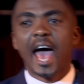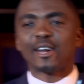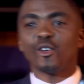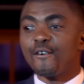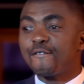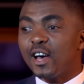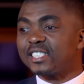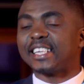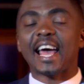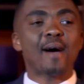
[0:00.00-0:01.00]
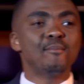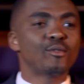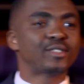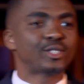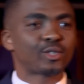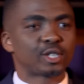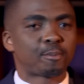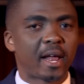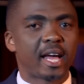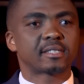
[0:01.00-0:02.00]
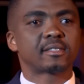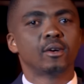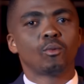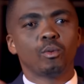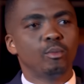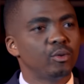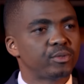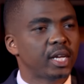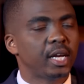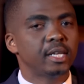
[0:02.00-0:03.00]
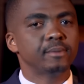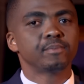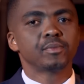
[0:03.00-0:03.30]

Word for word: And on the first day I moved into this place, we moved in.